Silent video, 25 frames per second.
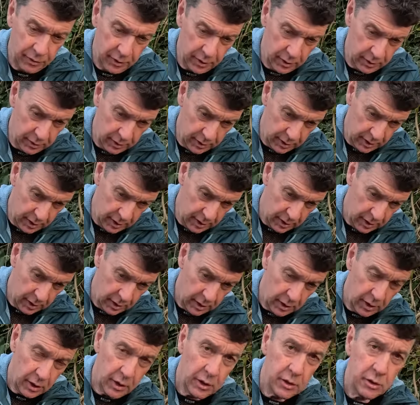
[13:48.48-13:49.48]
that the
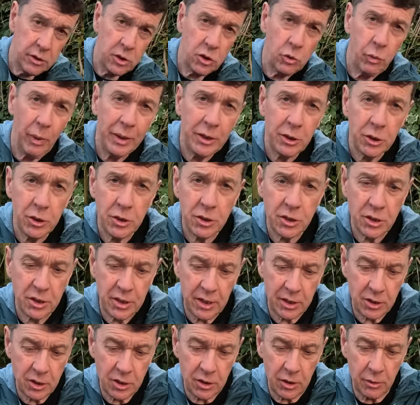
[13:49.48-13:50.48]
Switch
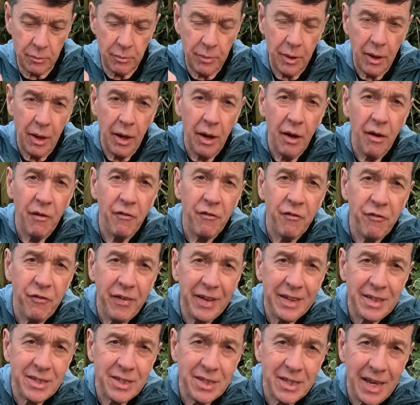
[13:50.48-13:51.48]
system
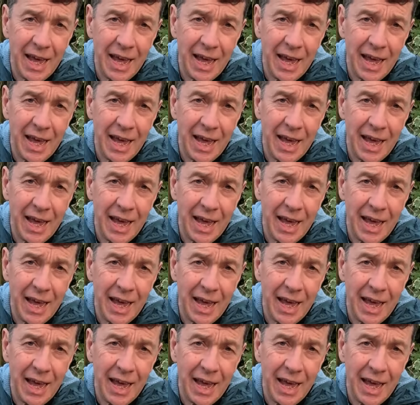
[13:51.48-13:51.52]
fits